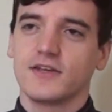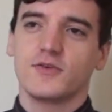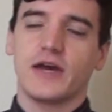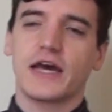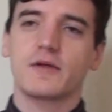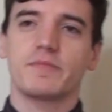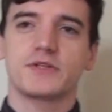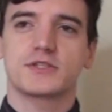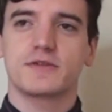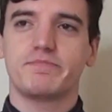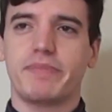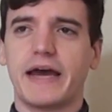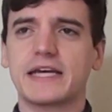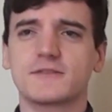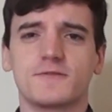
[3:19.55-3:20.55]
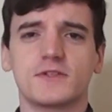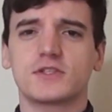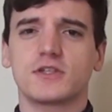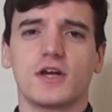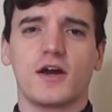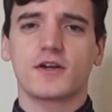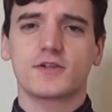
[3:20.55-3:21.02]
you had a bunch of bass
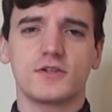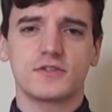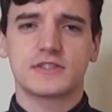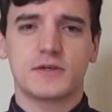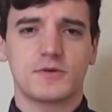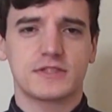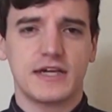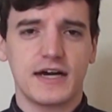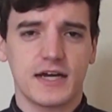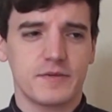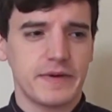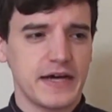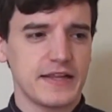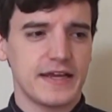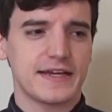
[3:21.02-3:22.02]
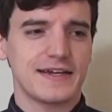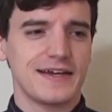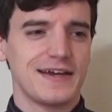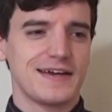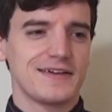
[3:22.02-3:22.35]
fishing articles that were talking about, like,